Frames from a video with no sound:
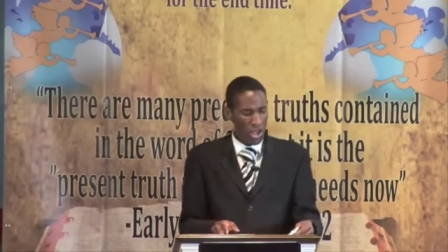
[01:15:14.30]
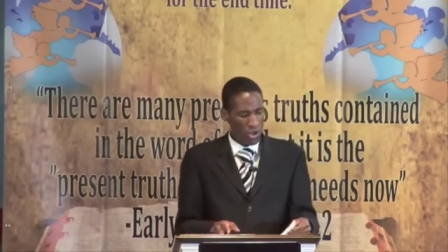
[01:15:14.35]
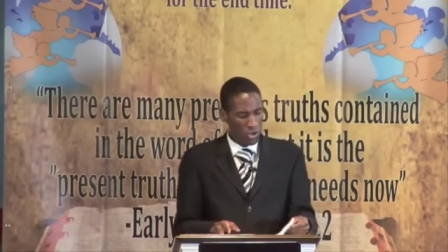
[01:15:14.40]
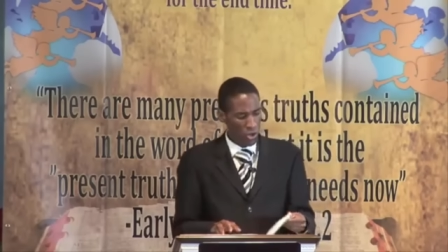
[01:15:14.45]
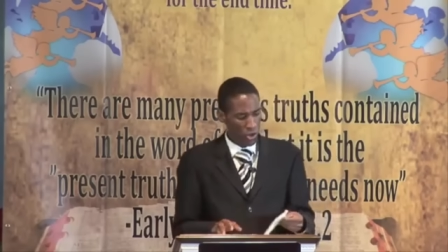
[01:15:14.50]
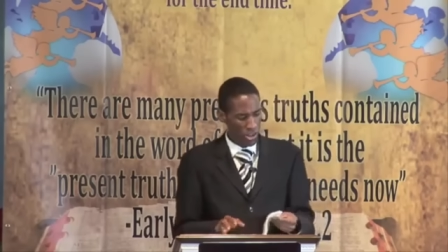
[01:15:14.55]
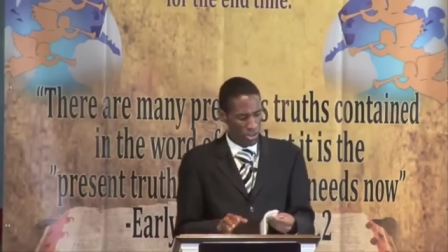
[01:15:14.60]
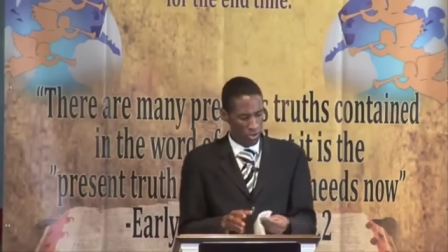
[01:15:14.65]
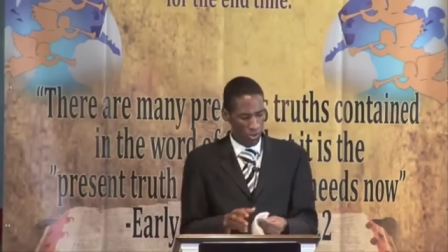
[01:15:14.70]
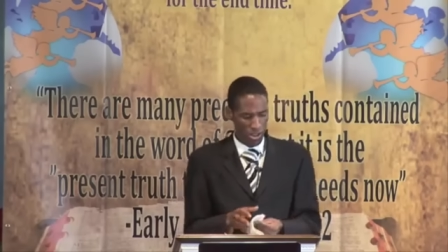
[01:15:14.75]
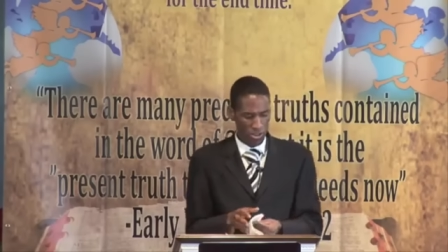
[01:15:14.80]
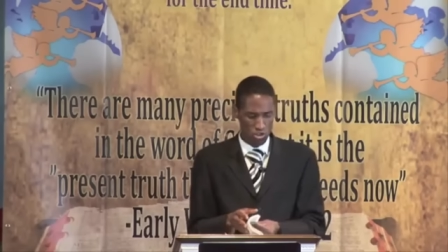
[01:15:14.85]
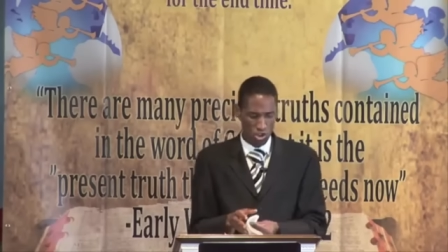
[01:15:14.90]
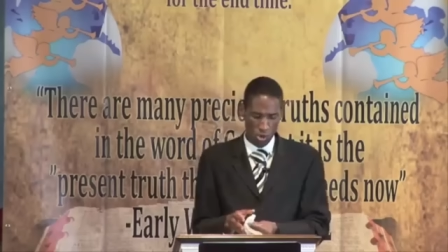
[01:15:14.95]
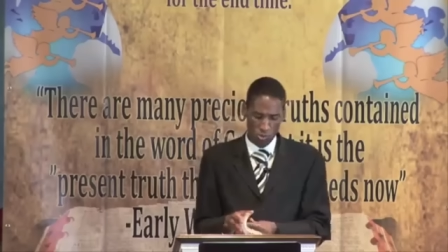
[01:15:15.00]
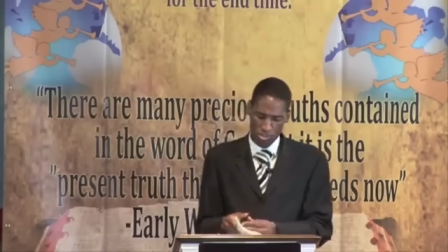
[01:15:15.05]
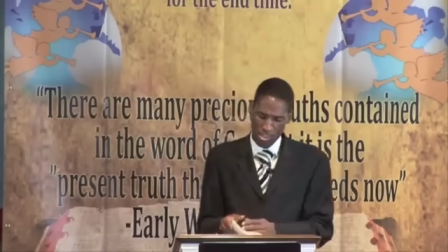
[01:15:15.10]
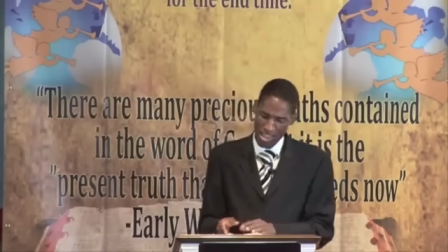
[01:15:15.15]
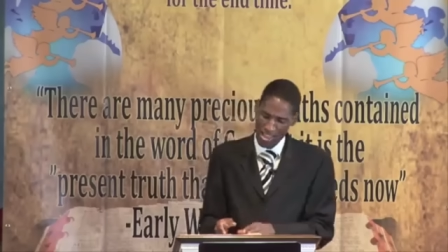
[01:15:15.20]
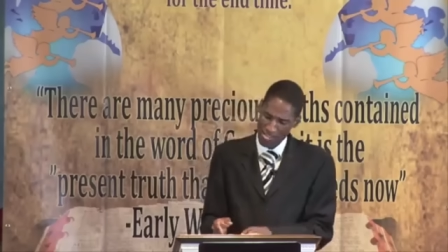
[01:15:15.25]
Notice what
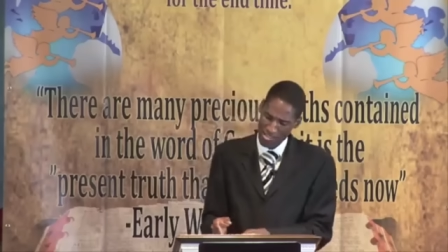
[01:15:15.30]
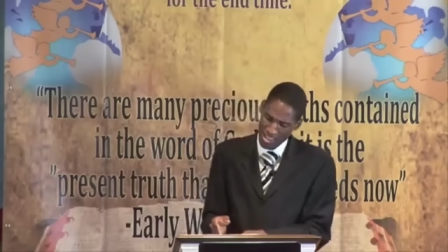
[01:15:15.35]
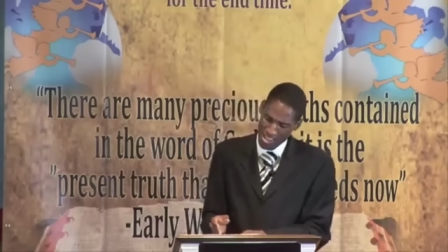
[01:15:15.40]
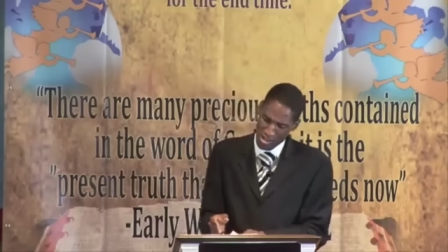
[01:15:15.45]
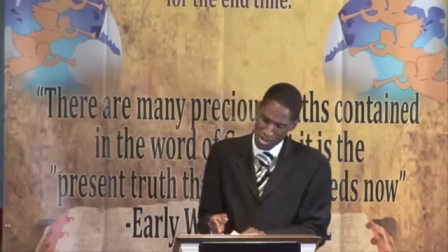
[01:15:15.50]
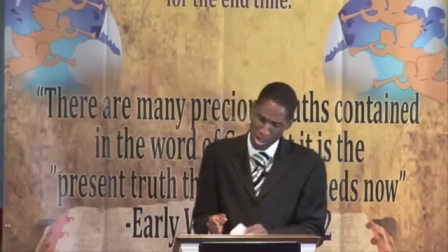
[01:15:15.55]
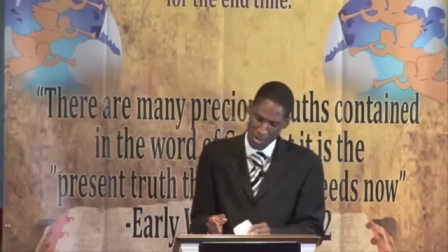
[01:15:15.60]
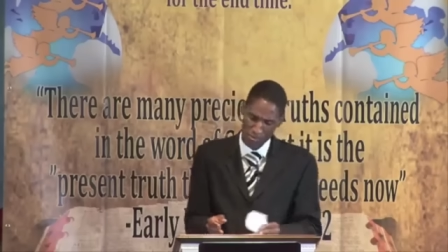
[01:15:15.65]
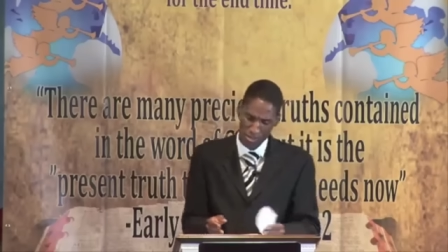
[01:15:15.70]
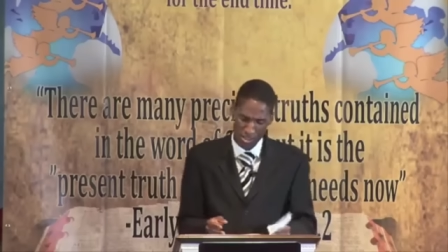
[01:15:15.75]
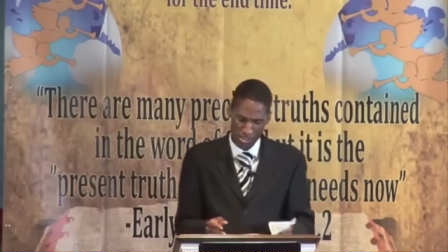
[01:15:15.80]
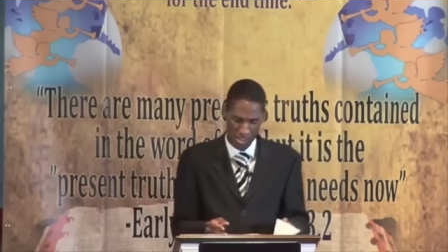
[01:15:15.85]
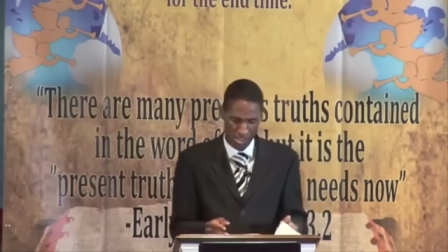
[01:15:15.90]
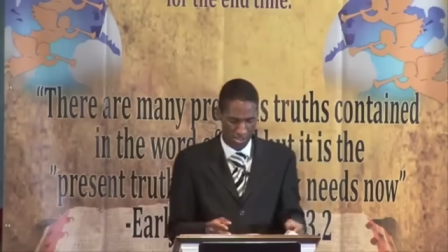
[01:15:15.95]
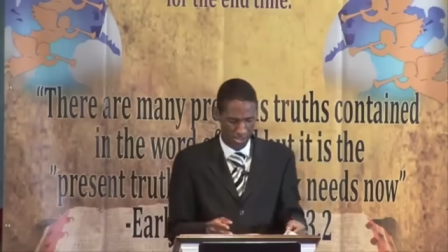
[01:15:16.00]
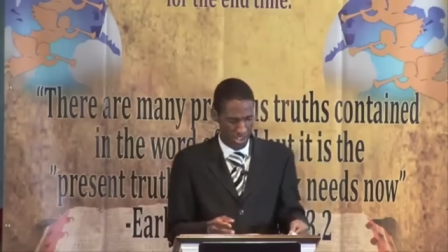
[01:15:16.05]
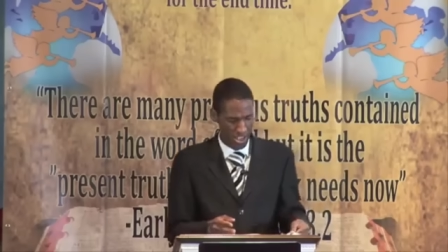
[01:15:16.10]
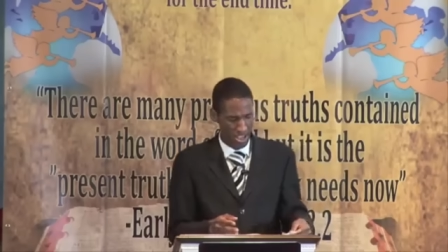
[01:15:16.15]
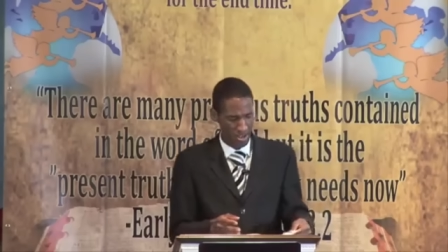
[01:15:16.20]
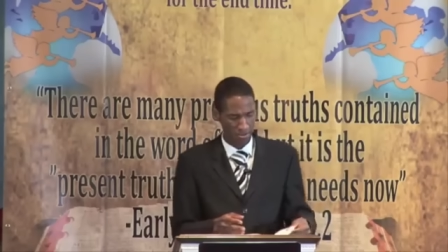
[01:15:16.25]
Job says in chapter
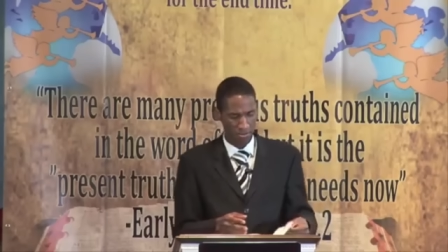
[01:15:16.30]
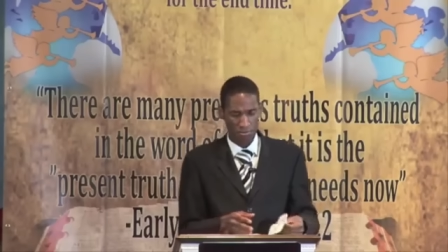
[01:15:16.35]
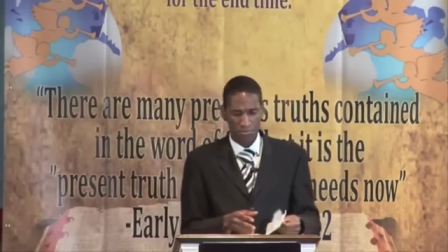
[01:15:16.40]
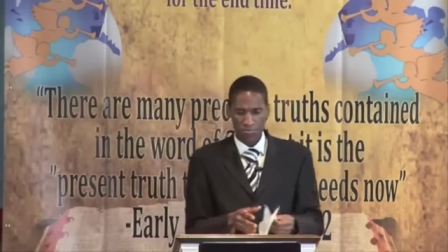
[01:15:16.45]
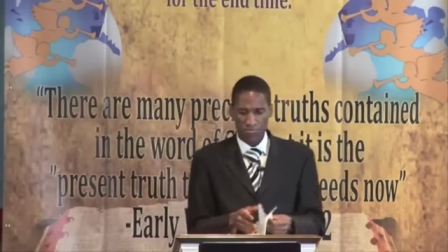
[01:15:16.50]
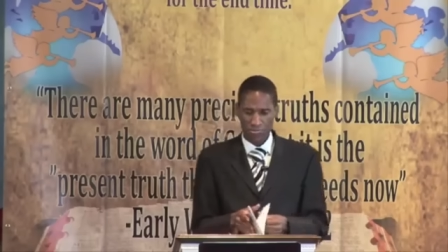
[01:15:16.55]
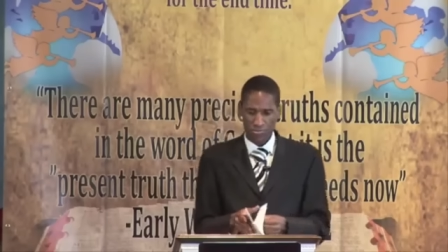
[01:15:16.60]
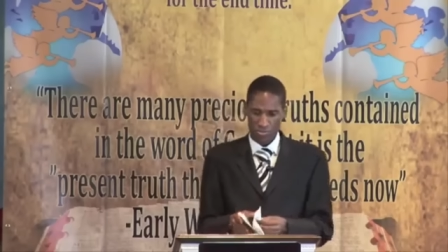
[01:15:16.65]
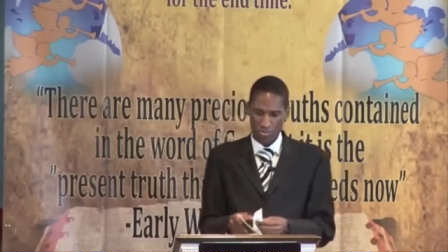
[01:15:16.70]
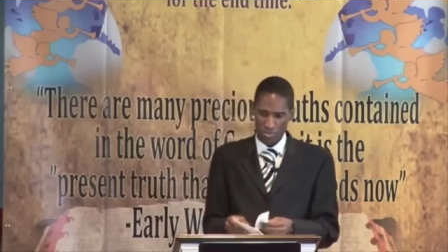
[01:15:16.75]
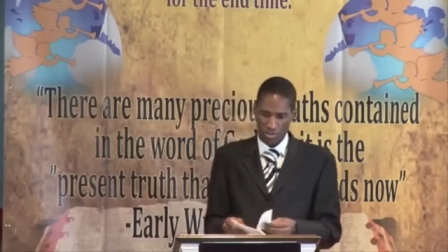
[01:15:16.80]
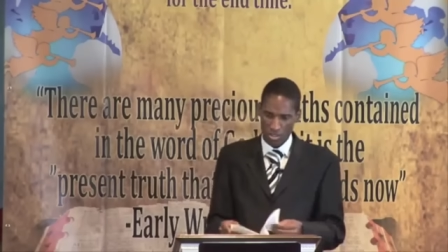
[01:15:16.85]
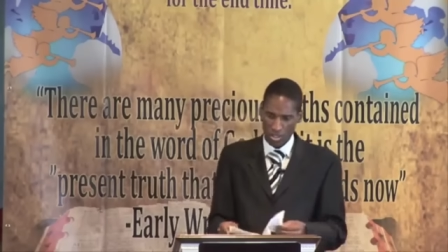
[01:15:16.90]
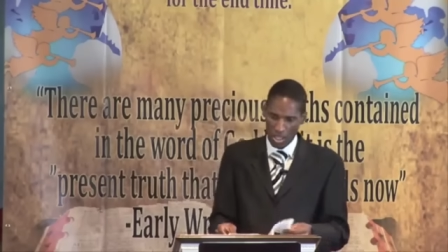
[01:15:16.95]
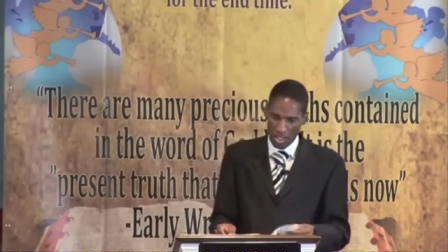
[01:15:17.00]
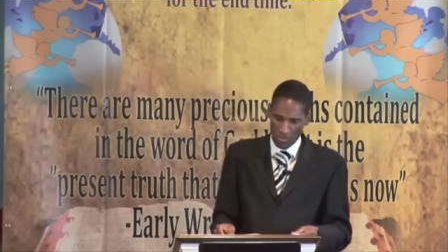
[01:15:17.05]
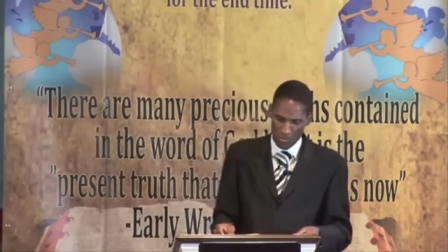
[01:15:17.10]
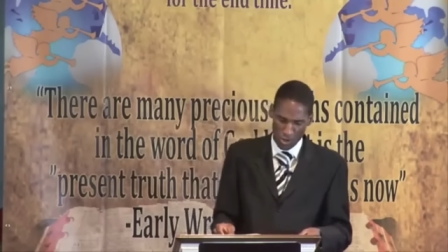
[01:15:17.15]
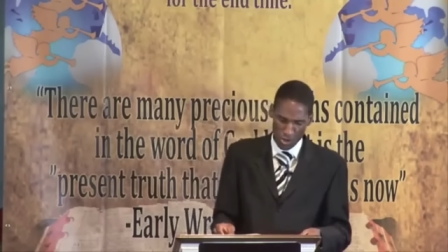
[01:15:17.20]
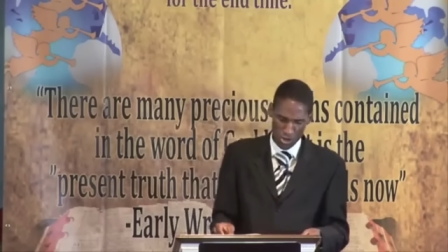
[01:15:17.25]
16,
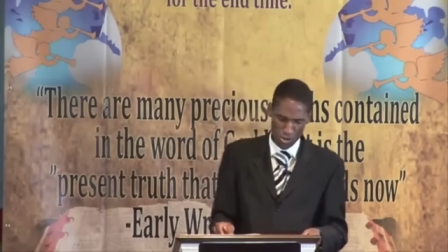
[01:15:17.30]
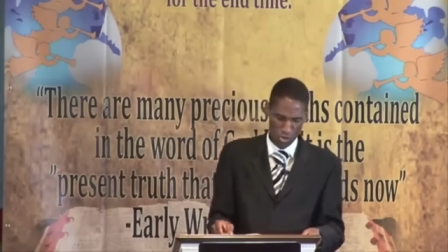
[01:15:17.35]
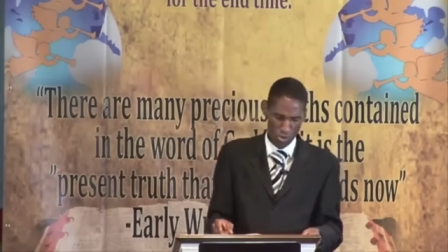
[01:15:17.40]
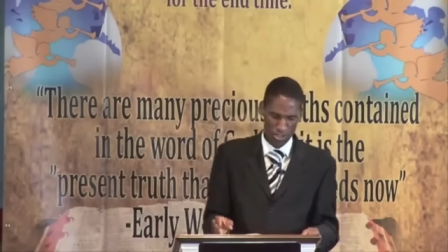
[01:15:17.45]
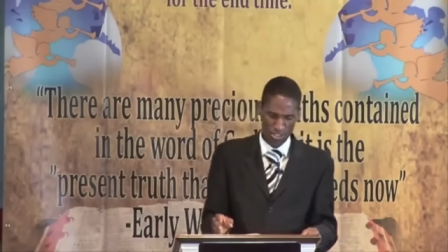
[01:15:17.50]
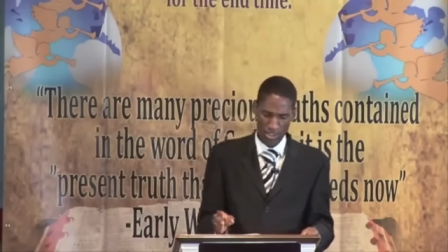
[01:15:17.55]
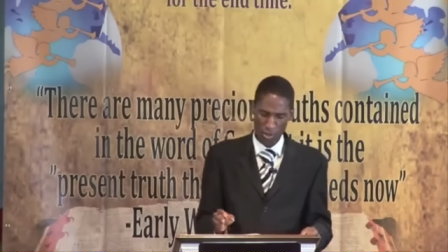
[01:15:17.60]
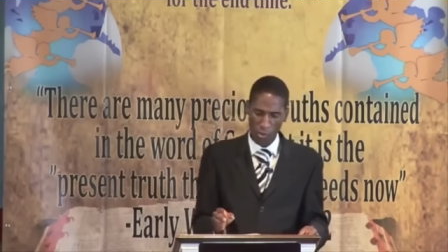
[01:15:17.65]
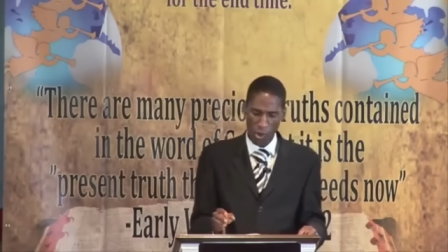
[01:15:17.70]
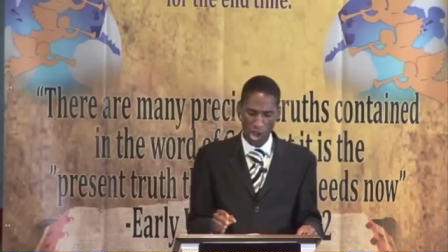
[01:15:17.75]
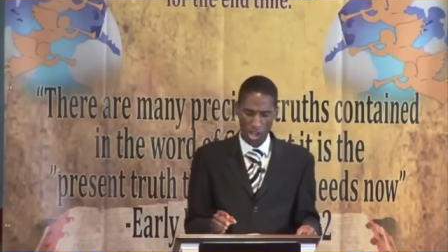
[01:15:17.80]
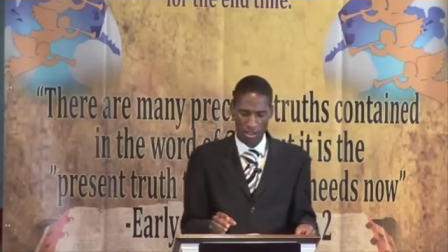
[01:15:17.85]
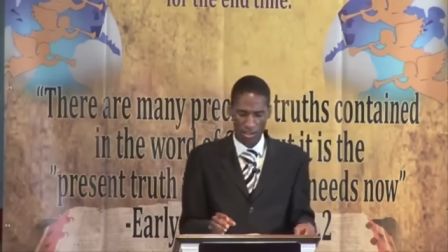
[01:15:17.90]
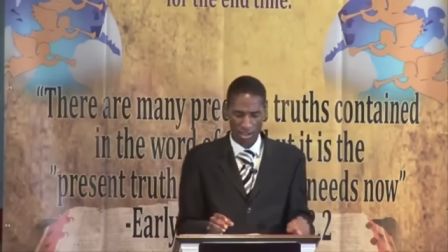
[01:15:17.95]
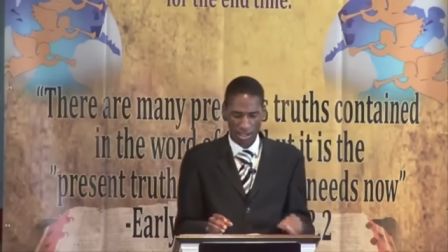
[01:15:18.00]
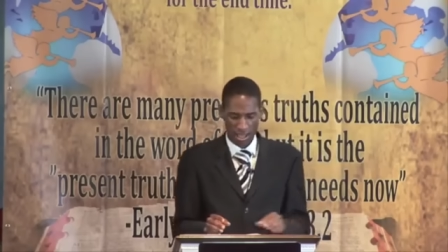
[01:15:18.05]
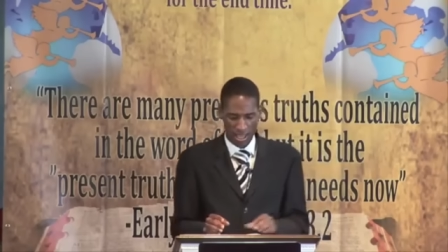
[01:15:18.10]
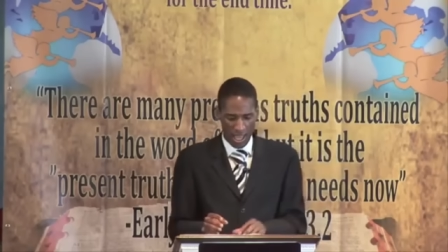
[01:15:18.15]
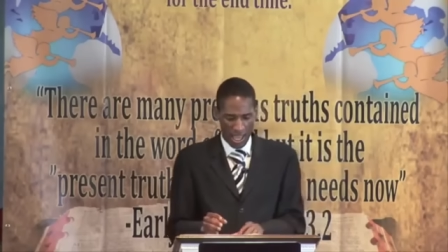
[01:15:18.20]
verse 21.